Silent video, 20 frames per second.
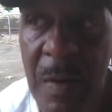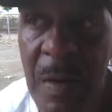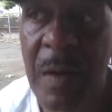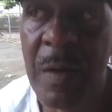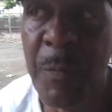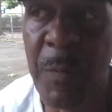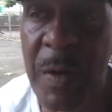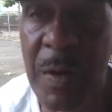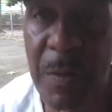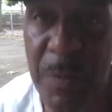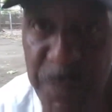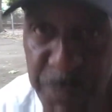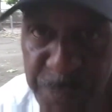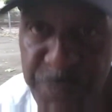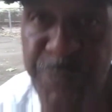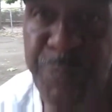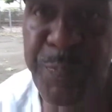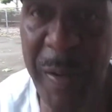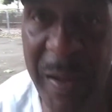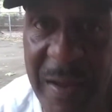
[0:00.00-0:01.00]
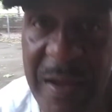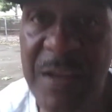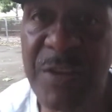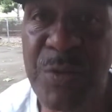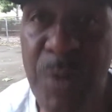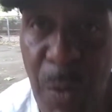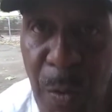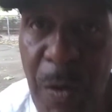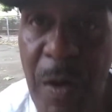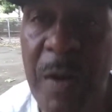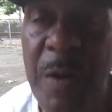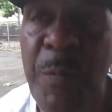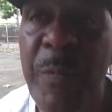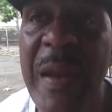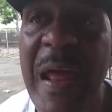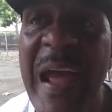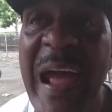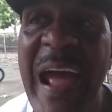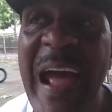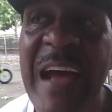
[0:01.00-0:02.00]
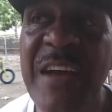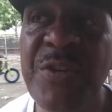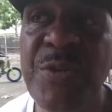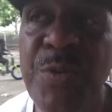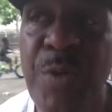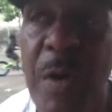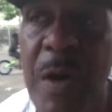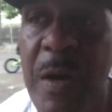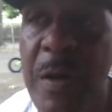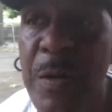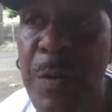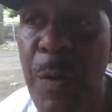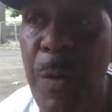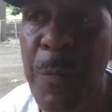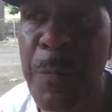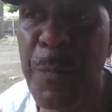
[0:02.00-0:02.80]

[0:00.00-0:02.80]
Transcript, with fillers: defensive players. players on. And when they asked Jordan